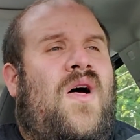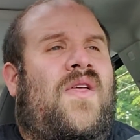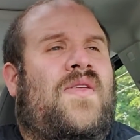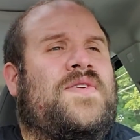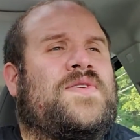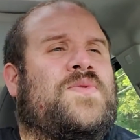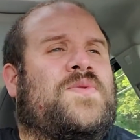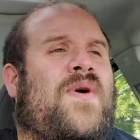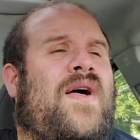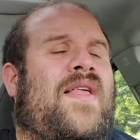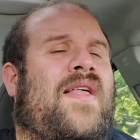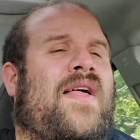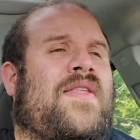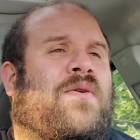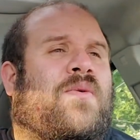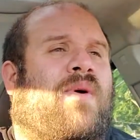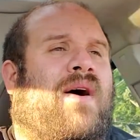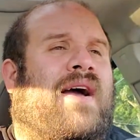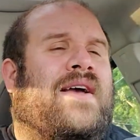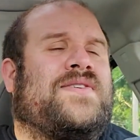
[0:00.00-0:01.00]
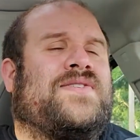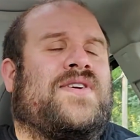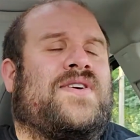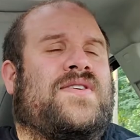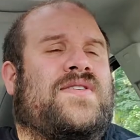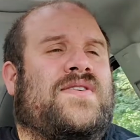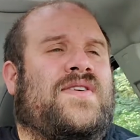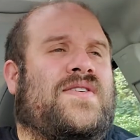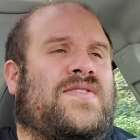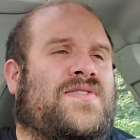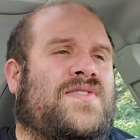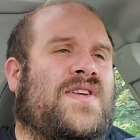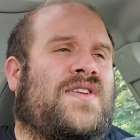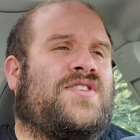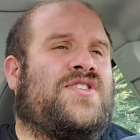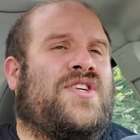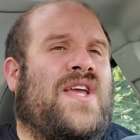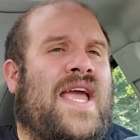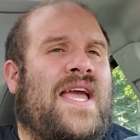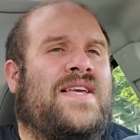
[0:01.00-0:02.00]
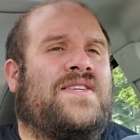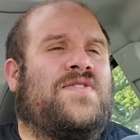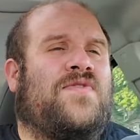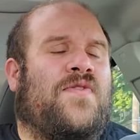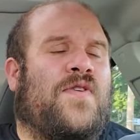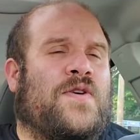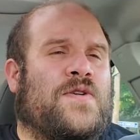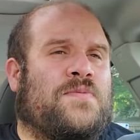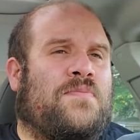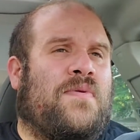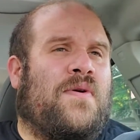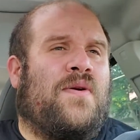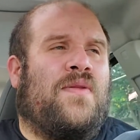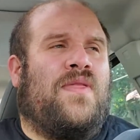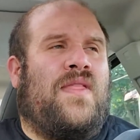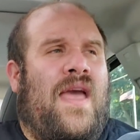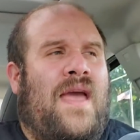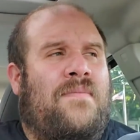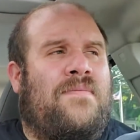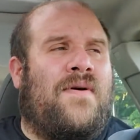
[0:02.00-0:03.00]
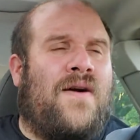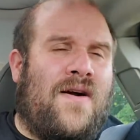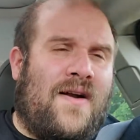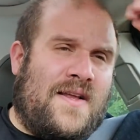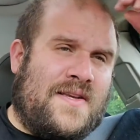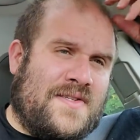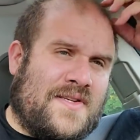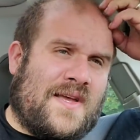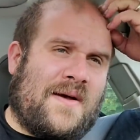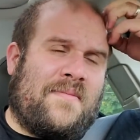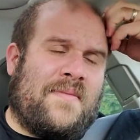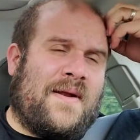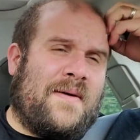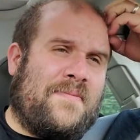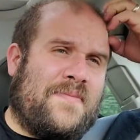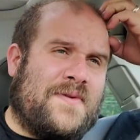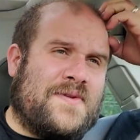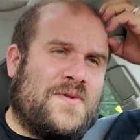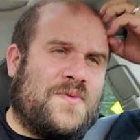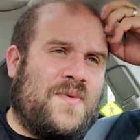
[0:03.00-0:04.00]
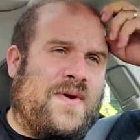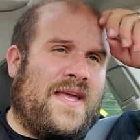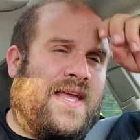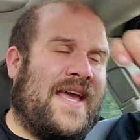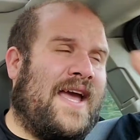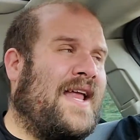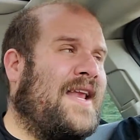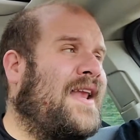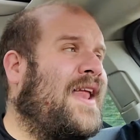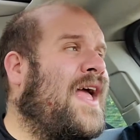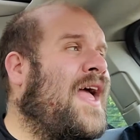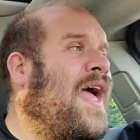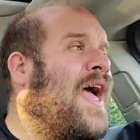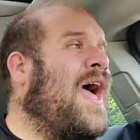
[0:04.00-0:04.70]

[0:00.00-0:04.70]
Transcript: As well otherwise. Our, our son Jake's first birthday party is coming up this weekend.